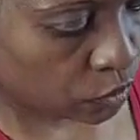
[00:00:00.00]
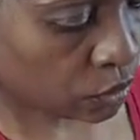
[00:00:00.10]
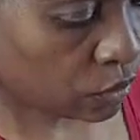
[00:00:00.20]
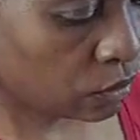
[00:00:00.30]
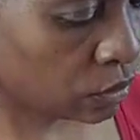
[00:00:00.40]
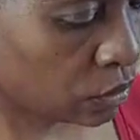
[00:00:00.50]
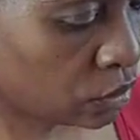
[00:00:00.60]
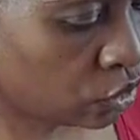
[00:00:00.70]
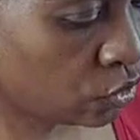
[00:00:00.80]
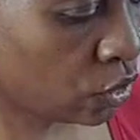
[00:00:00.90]
so,
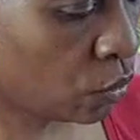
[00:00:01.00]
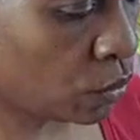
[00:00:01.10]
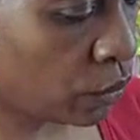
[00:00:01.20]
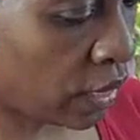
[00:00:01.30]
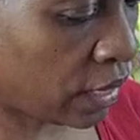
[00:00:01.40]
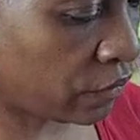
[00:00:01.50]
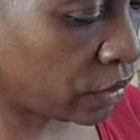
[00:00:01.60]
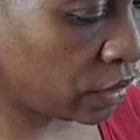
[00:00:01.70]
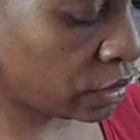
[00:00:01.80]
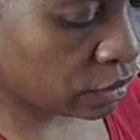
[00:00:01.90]
because you know when we have a
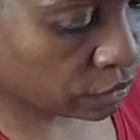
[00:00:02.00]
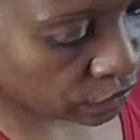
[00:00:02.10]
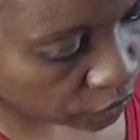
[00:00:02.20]
gift,